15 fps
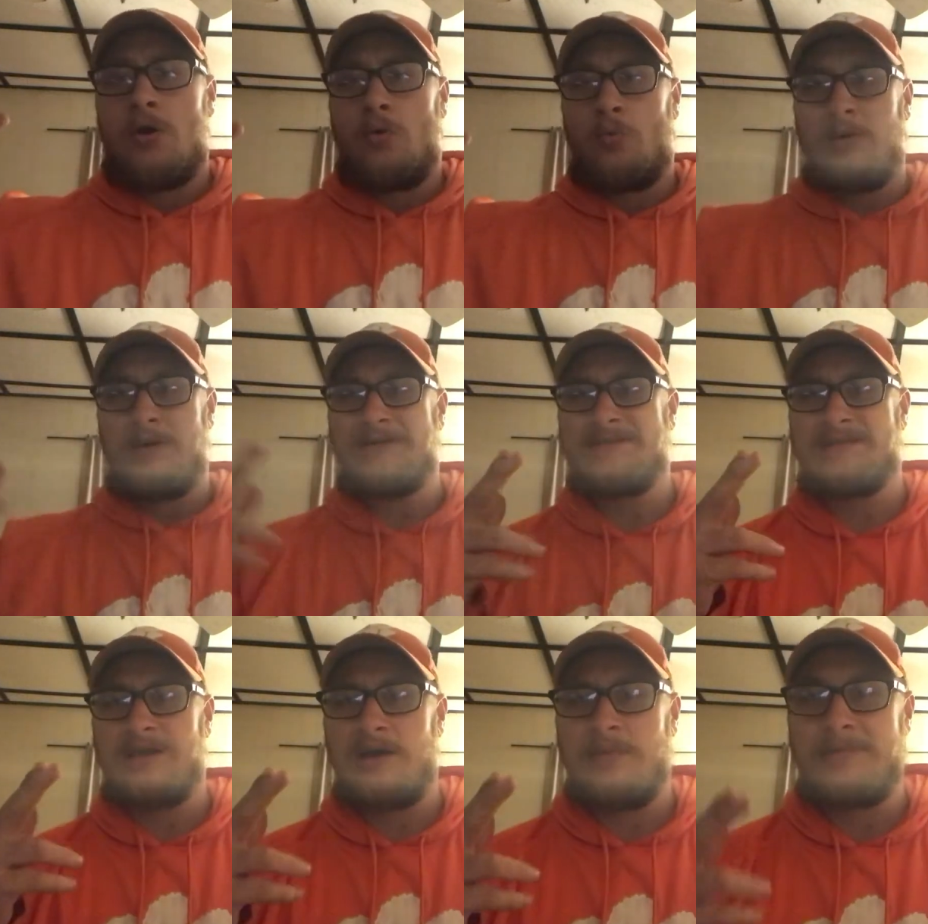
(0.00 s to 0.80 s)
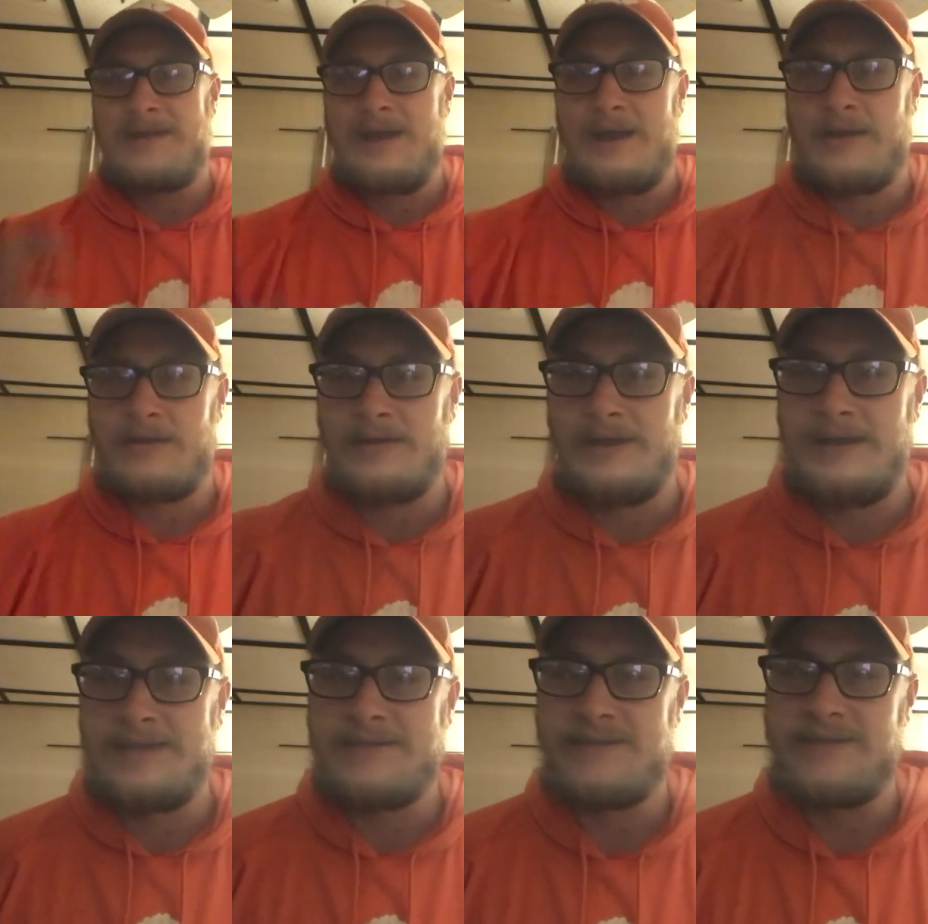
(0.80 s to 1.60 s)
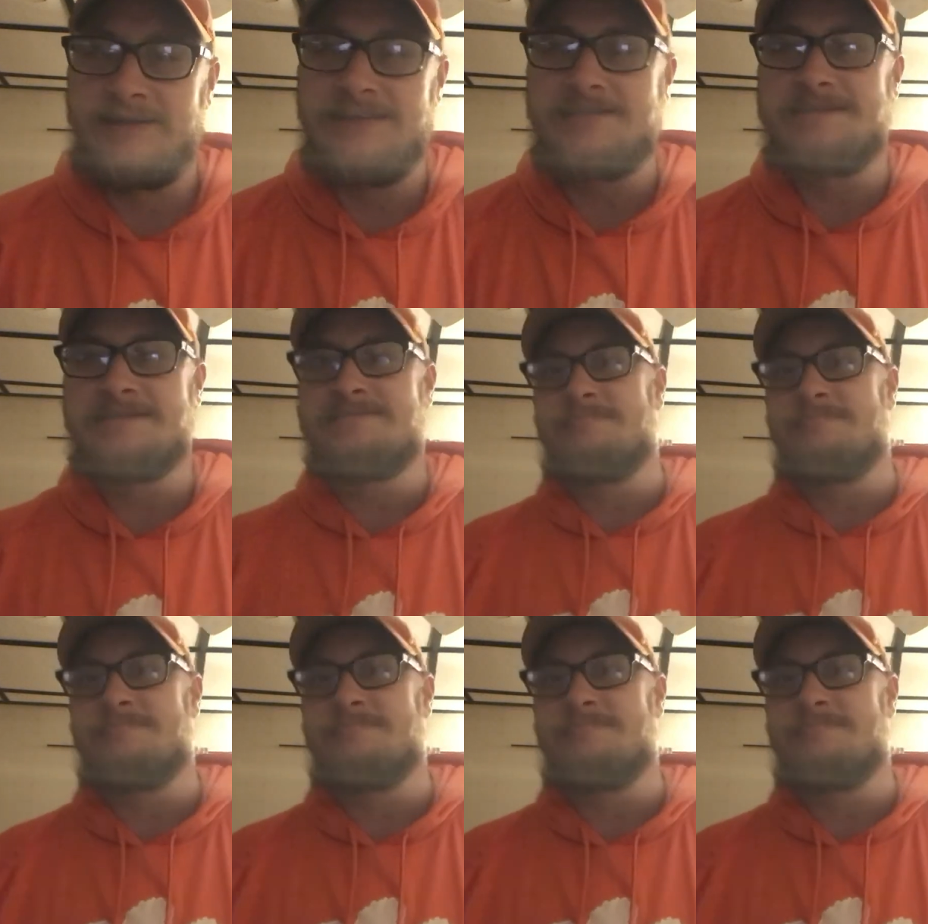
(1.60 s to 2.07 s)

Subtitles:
What's up, Tiger Nation? This is